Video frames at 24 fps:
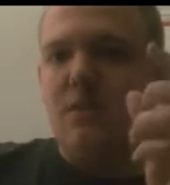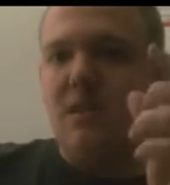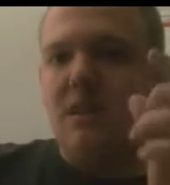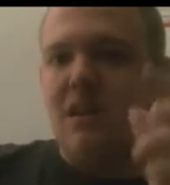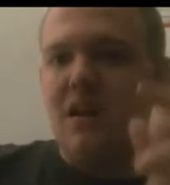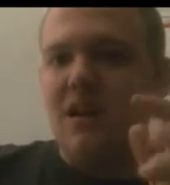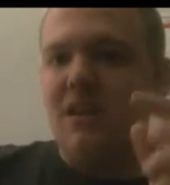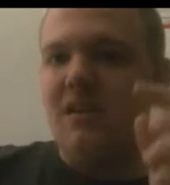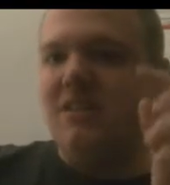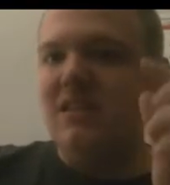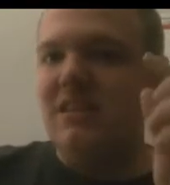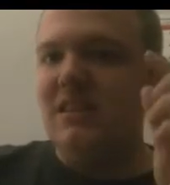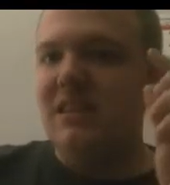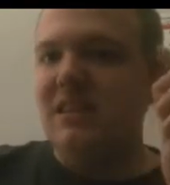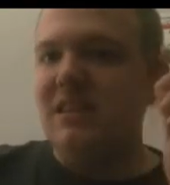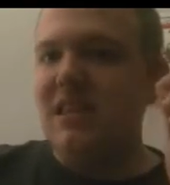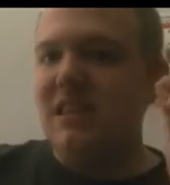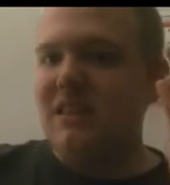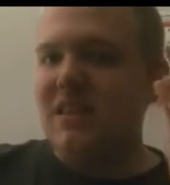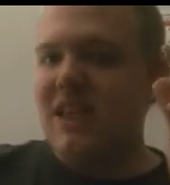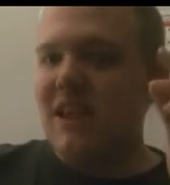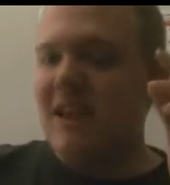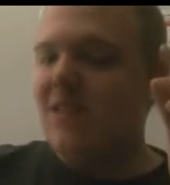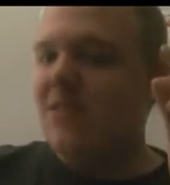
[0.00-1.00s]
Because in
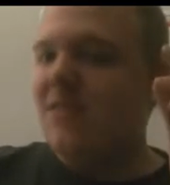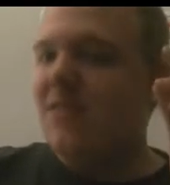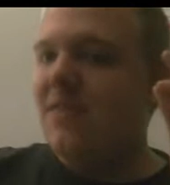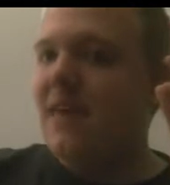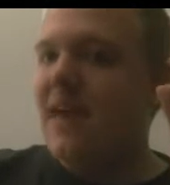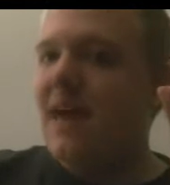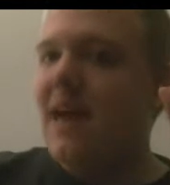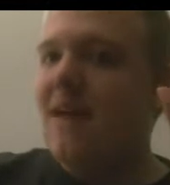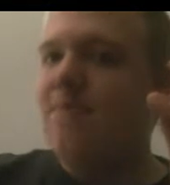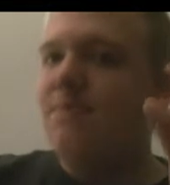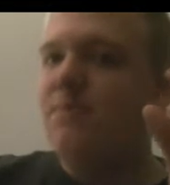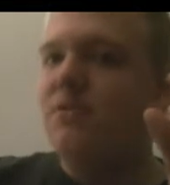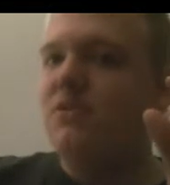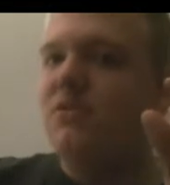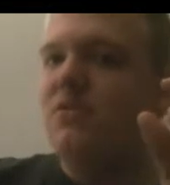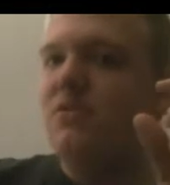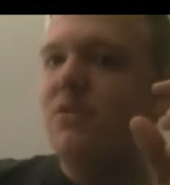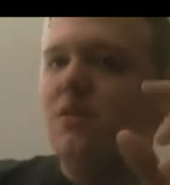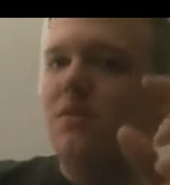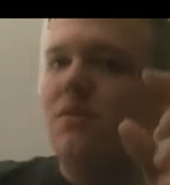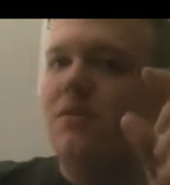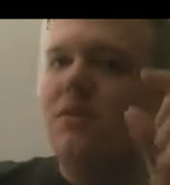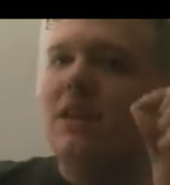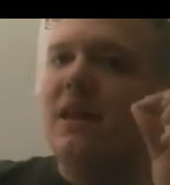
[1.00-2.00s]
the 10th
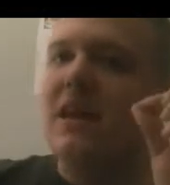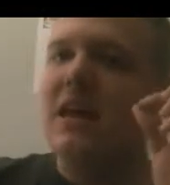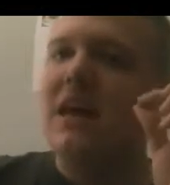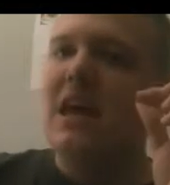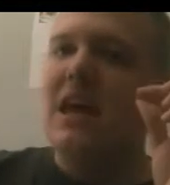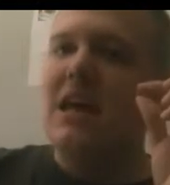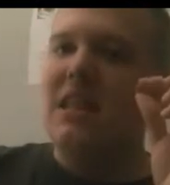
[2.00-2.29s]
episode,